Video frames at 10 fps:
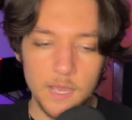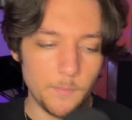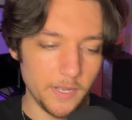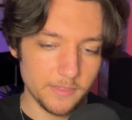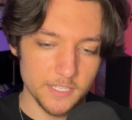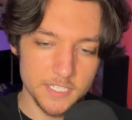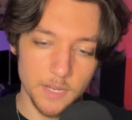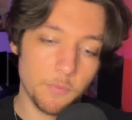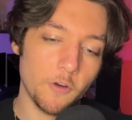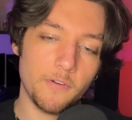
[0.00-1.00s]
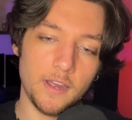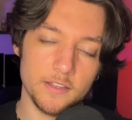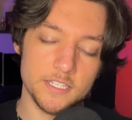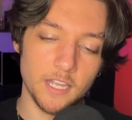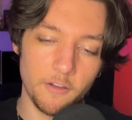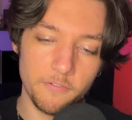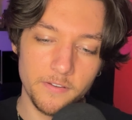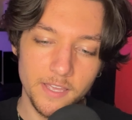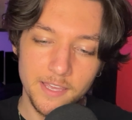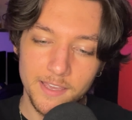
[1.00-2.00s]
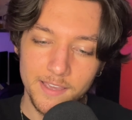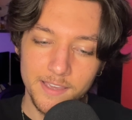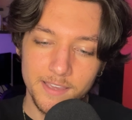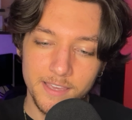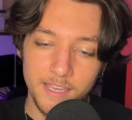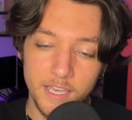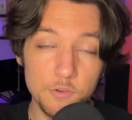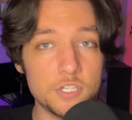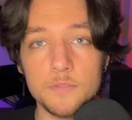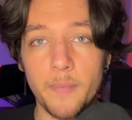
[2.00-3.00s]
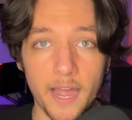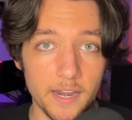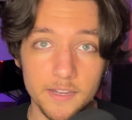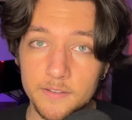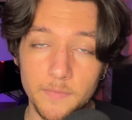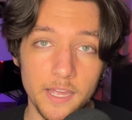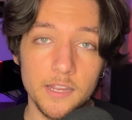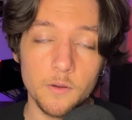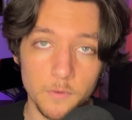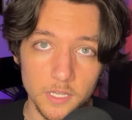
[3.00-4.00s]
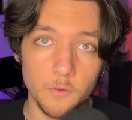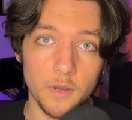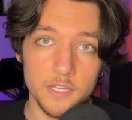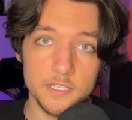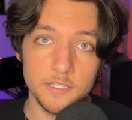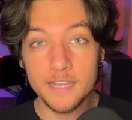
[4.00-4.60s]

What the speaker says: But the scent profile itself, it was just bad, man. It really was.